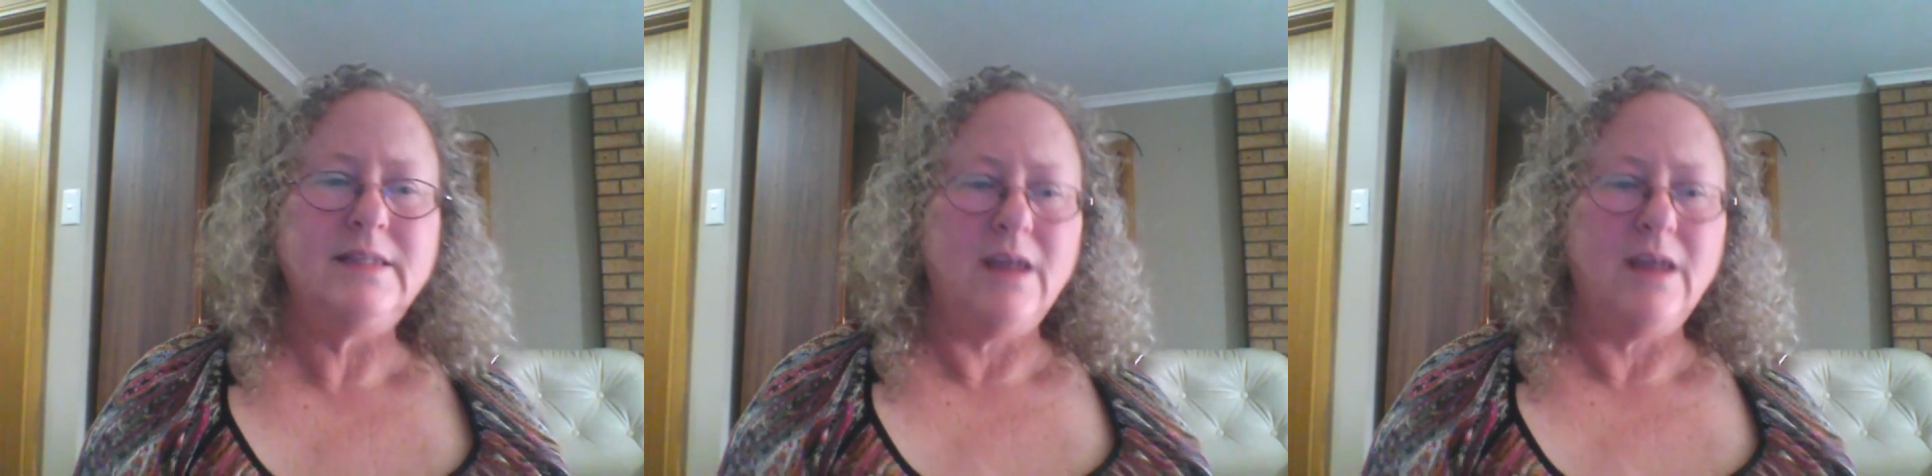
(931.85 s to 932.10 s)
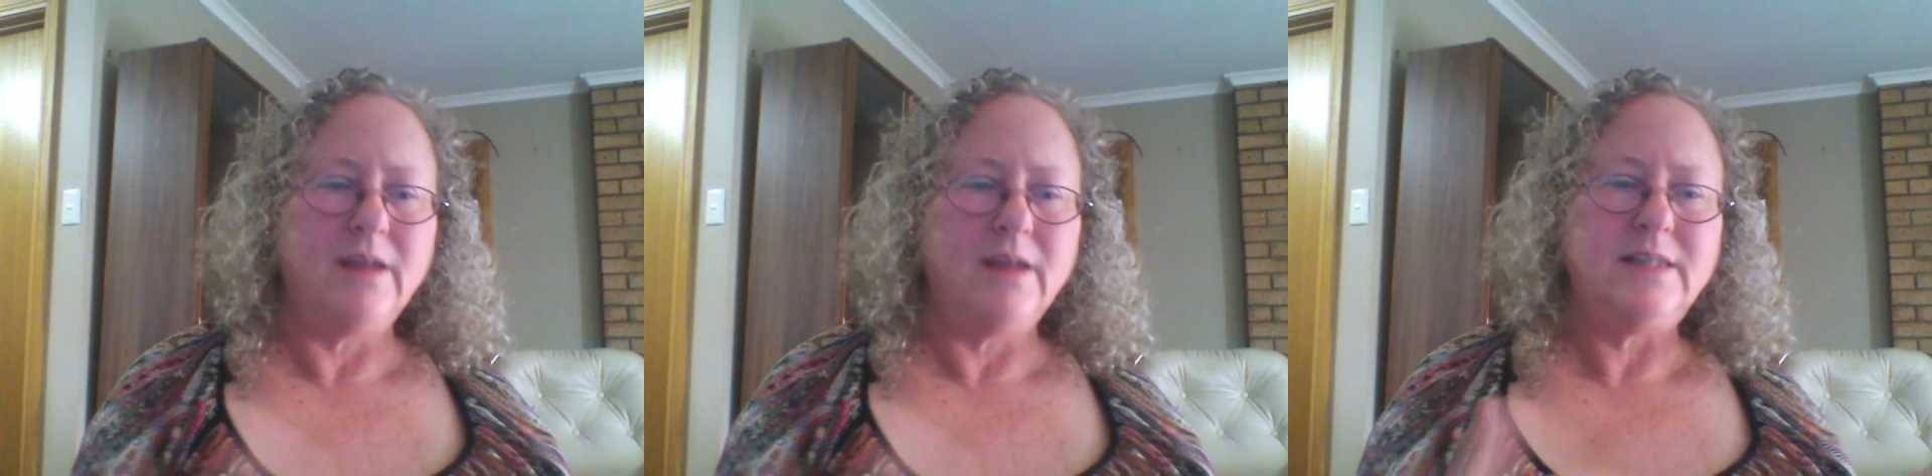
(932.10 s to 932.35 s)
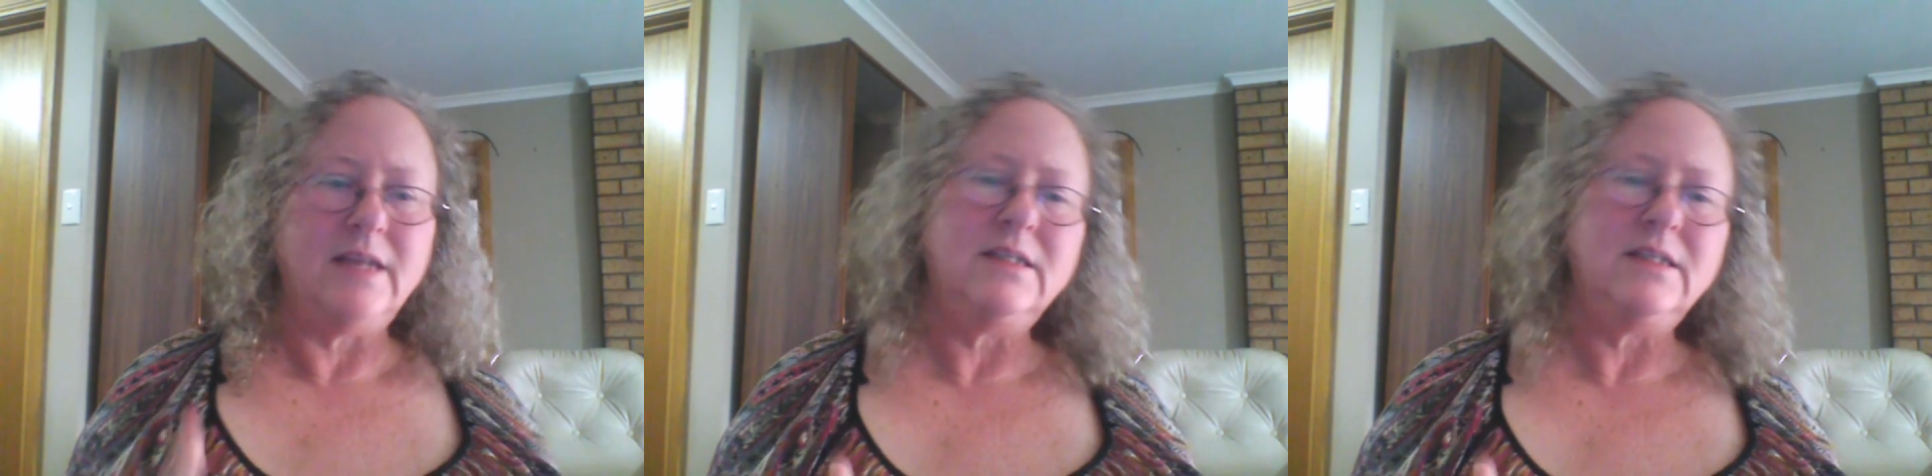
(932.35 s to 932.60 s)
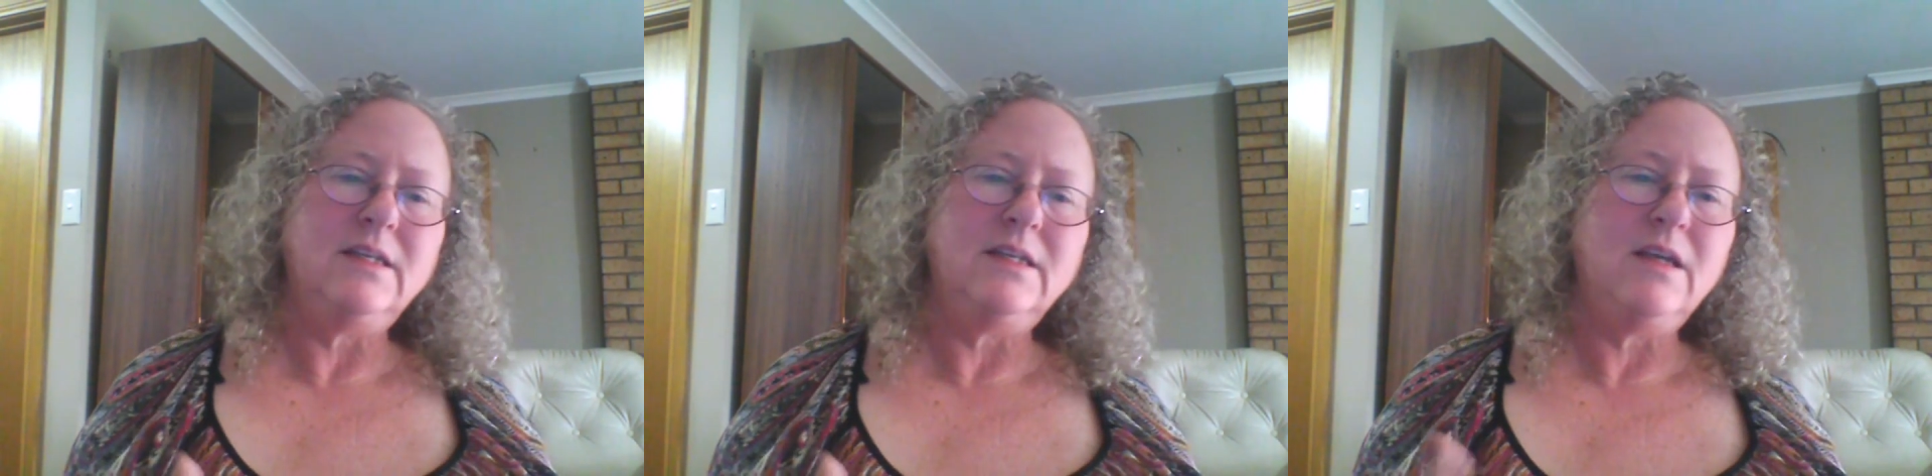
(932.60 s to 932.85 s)
the
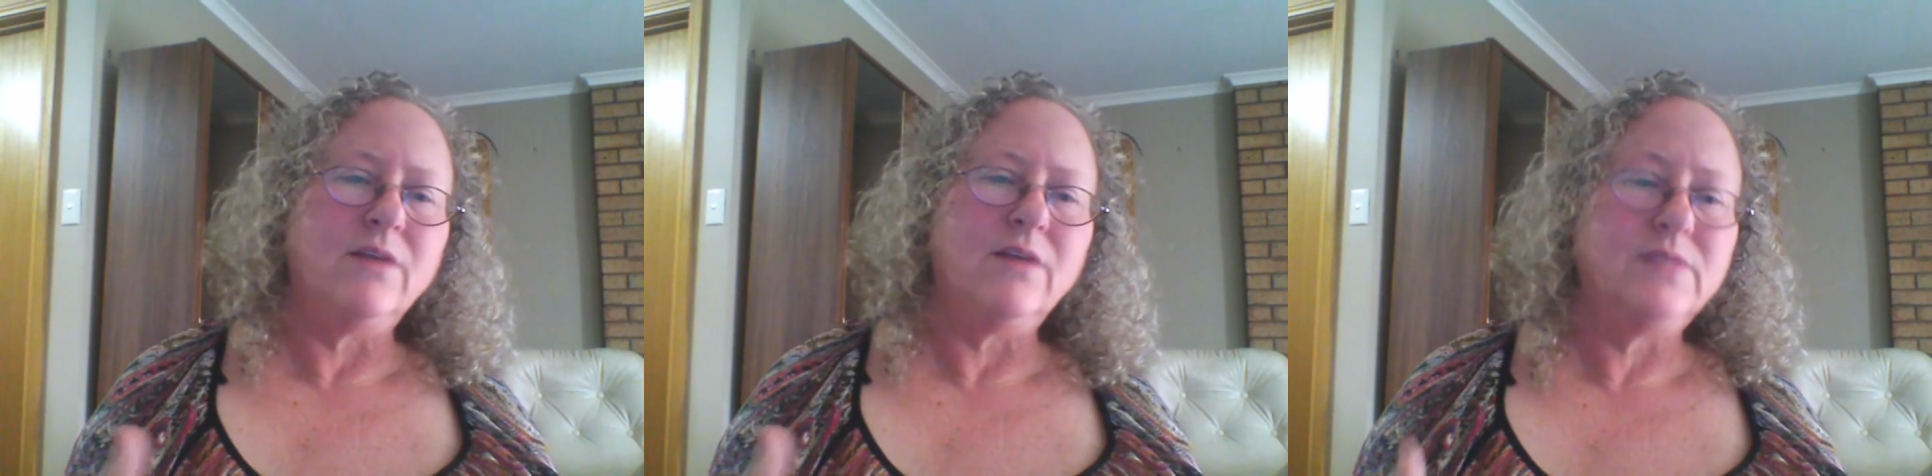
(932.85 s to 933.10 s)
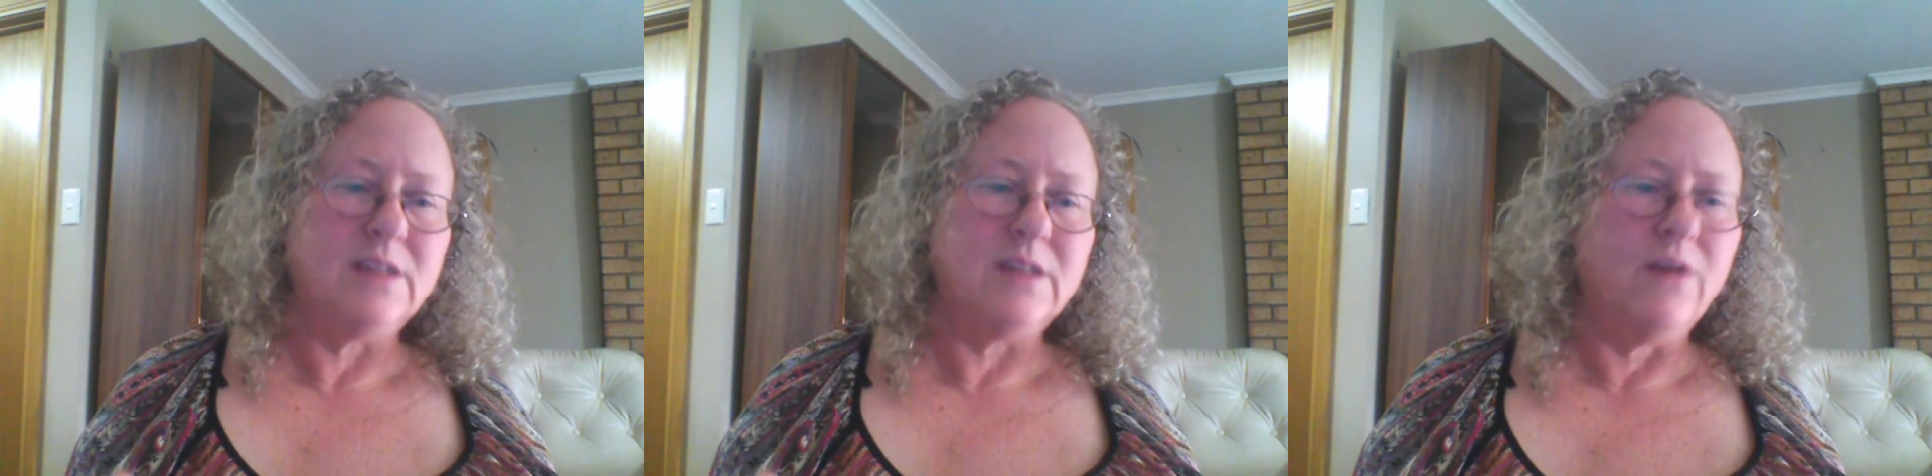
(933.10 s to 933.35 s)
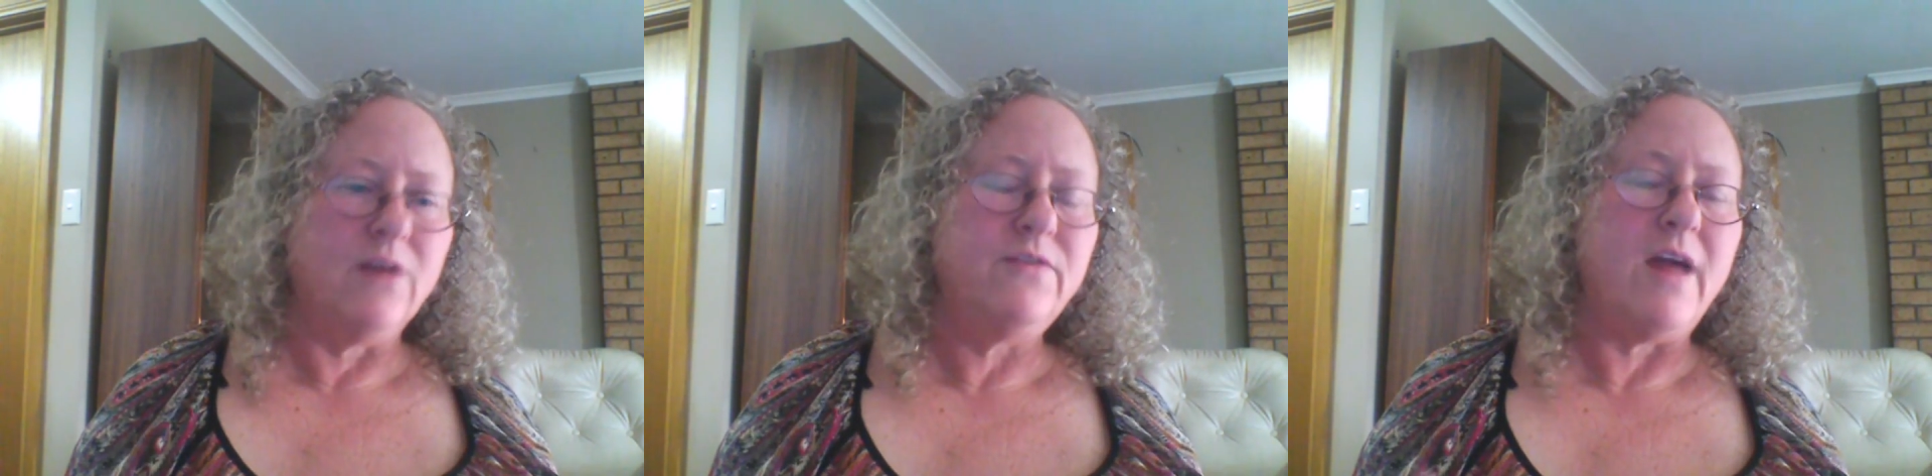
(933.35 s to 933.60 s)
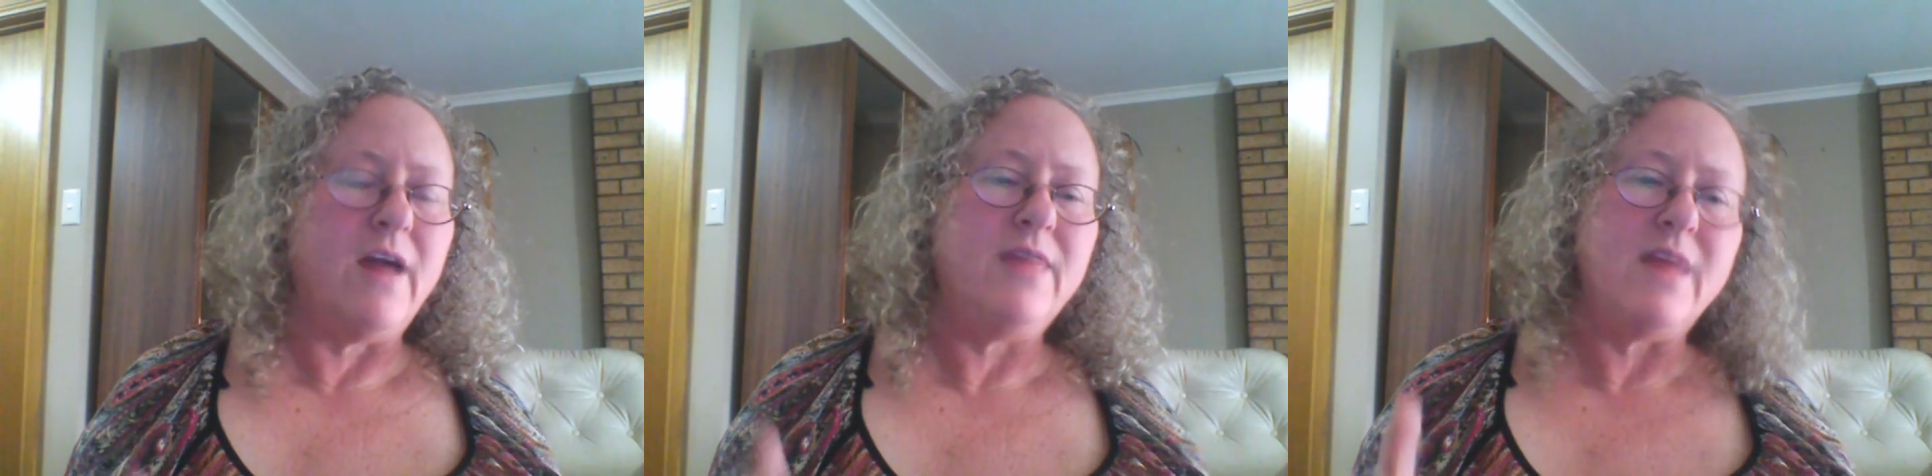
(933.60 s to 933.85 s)
identity of
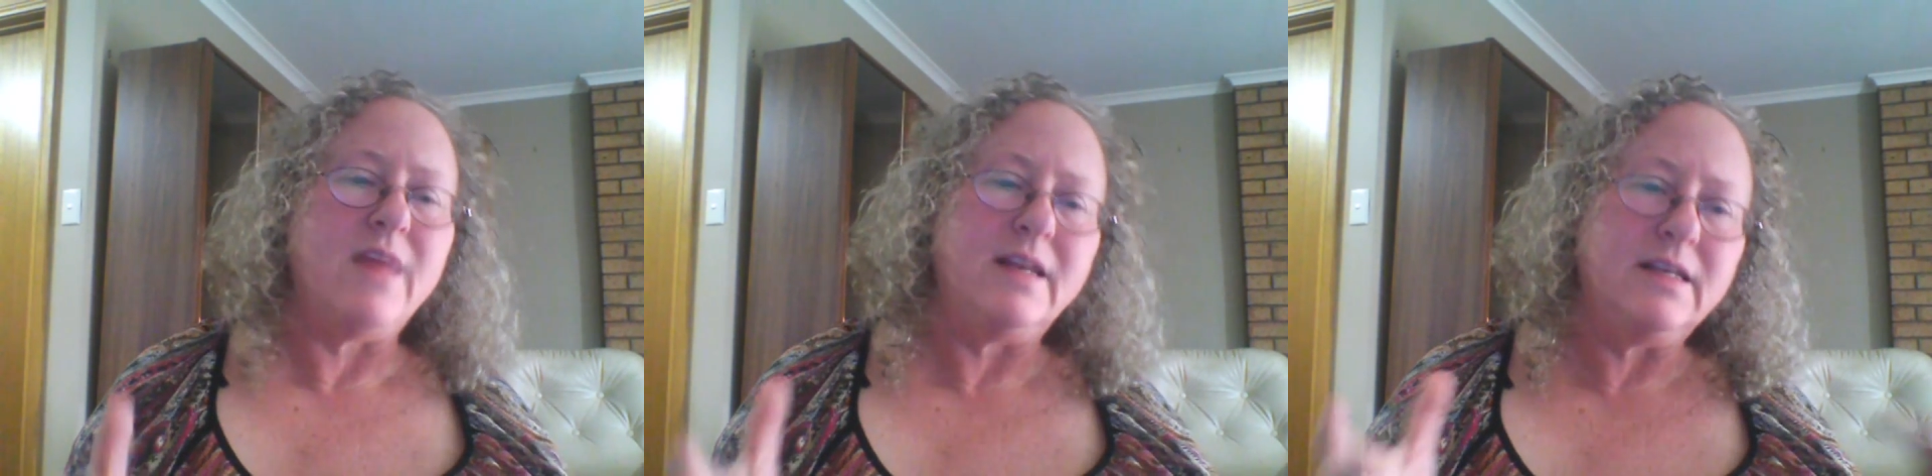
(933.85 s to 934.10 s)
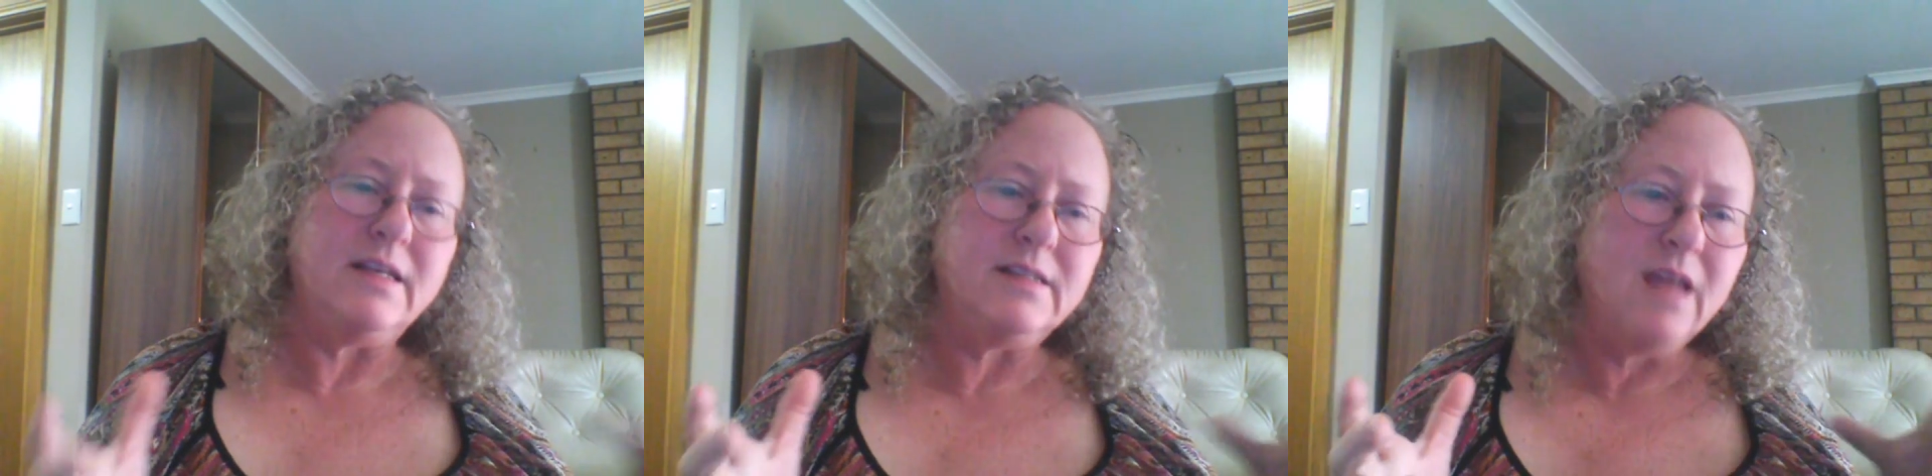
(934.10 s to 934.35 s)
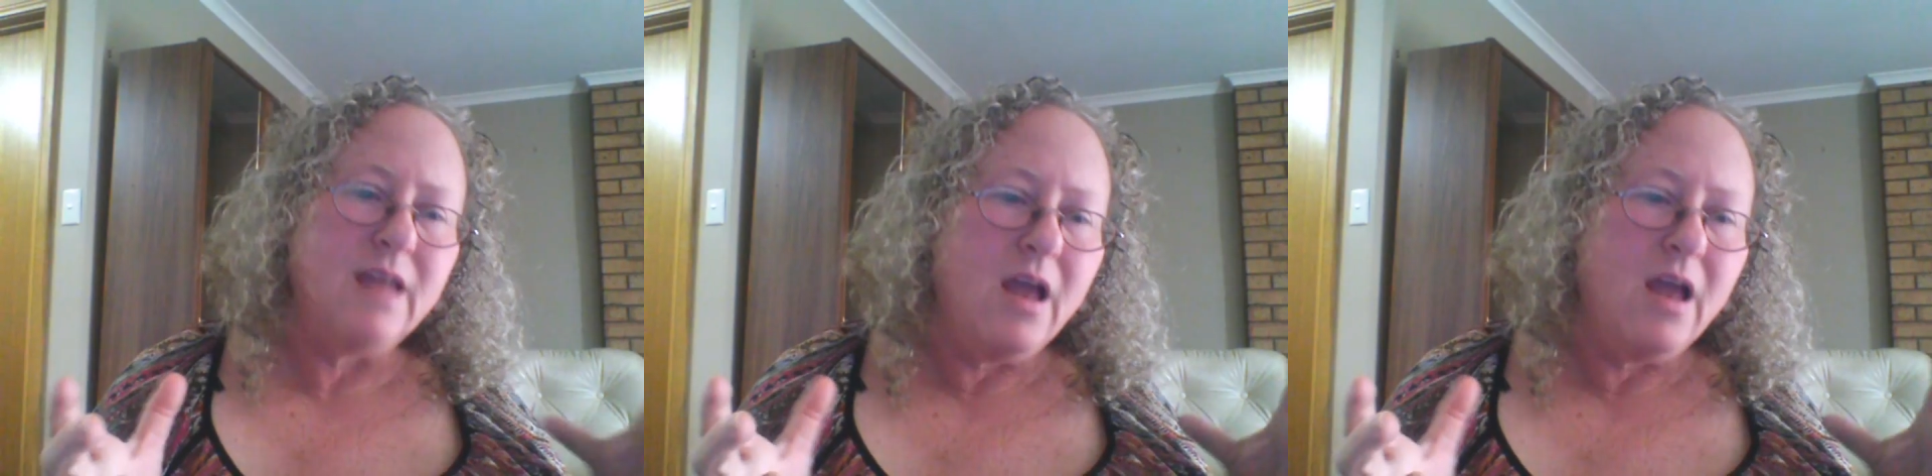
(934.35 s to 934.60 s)
self, and that is